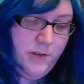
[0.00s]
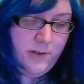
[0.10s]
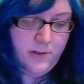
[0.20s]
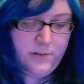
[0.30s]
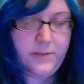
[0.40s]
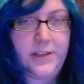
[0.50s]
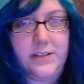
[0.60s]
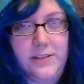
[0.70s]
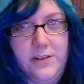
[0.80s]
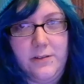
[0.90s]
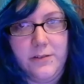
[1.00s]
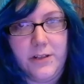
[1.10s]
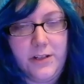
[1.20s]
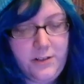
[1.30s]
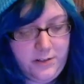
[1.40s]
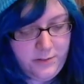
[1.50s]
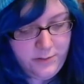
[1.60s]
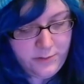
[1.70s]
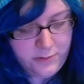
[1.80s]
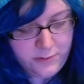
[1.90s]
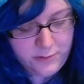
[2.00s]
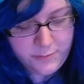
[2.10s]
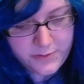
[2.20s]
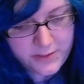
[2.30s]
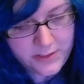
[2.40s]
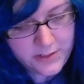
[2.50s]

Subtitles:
Oh, that did not work at all. Oops.